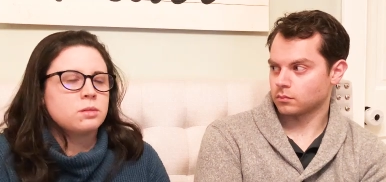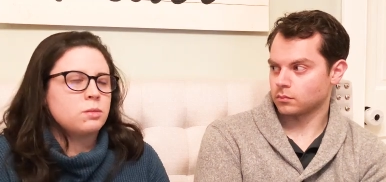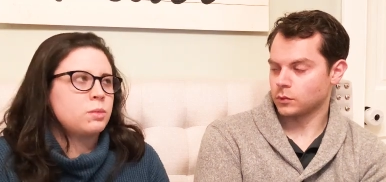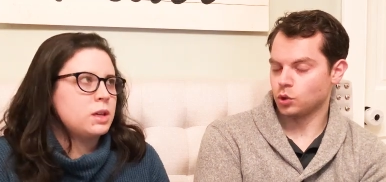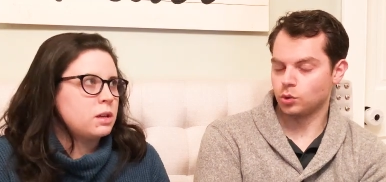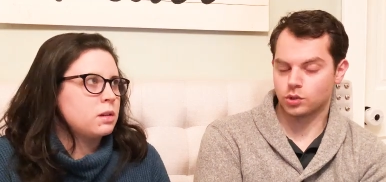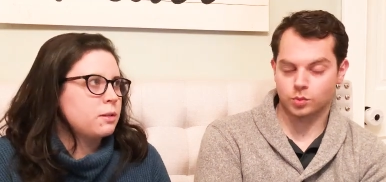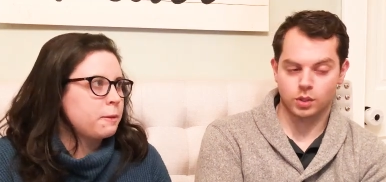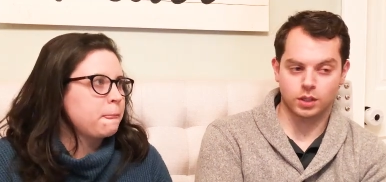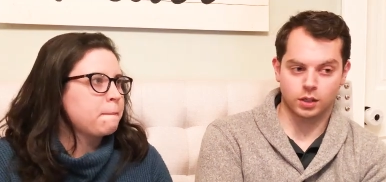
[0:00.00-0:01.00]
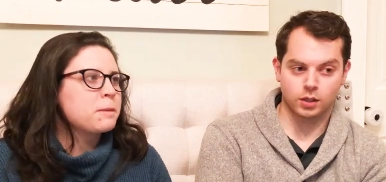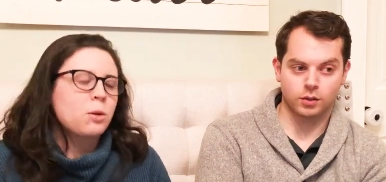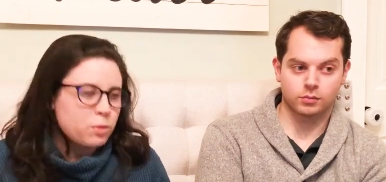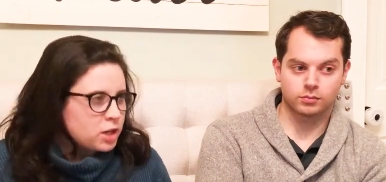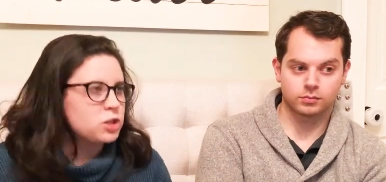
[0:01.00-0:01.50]
Speaker 1: we
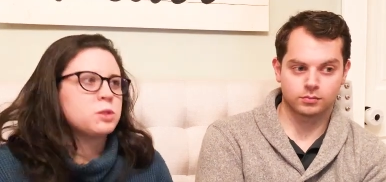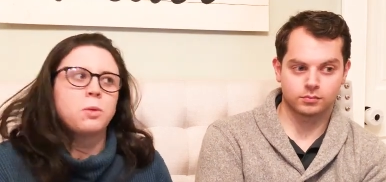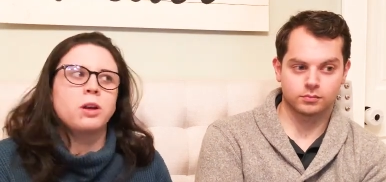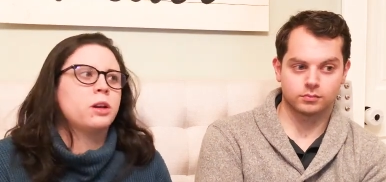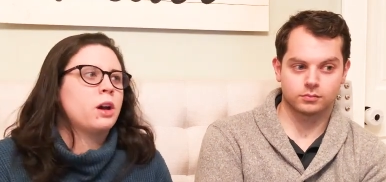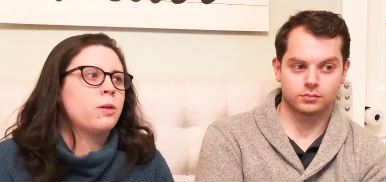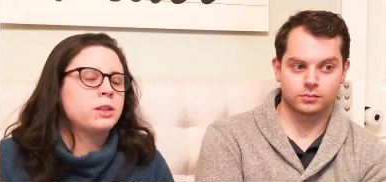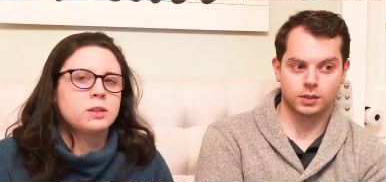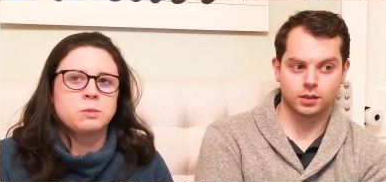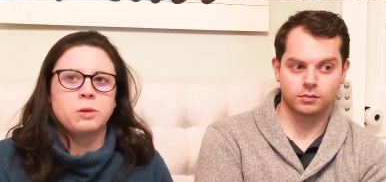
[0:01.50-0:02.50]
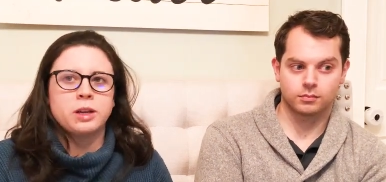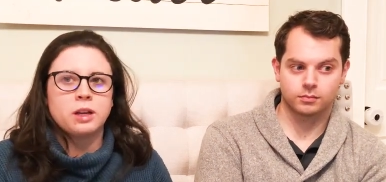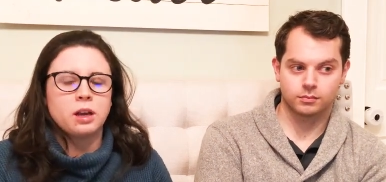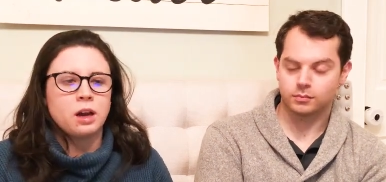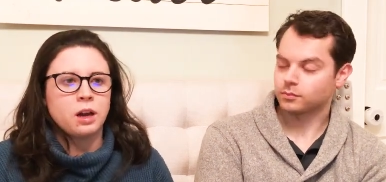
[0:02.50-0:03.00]
just want to go at this point.
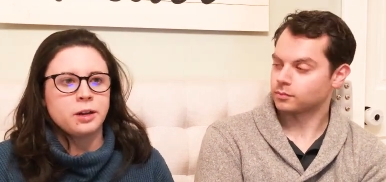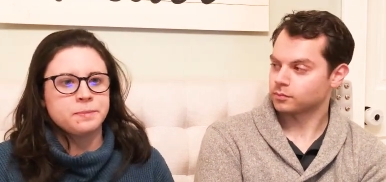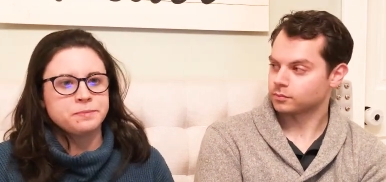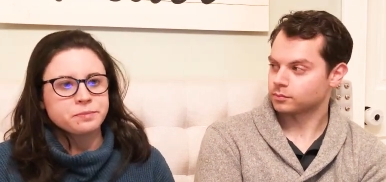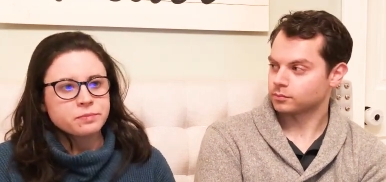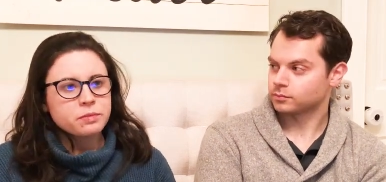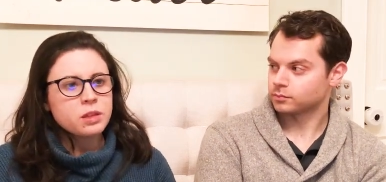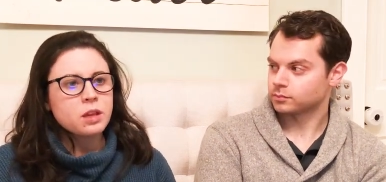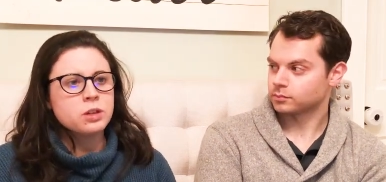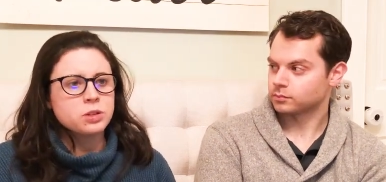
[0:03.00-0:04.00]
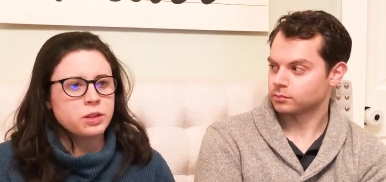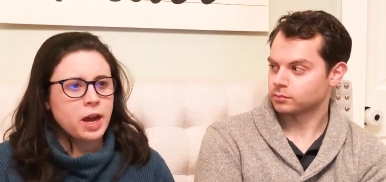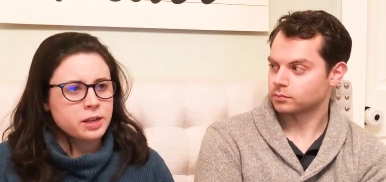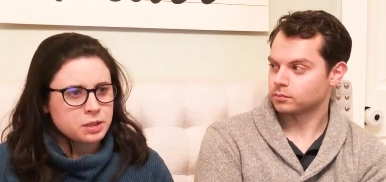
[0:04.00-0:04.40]
So that is a